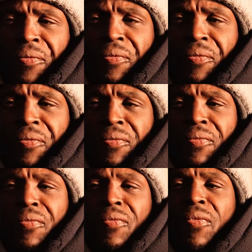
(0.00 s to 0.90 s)
How did
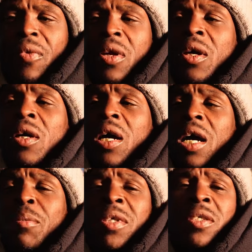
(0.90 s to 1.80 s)
that?
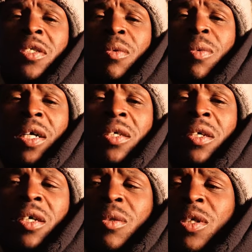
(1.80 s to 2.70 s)
I met some white
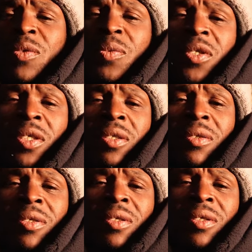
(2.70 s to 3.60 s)
girl in West
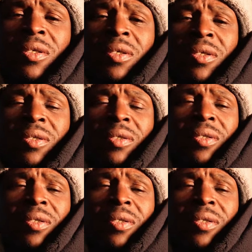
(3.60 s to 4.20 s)
Virginia, you know.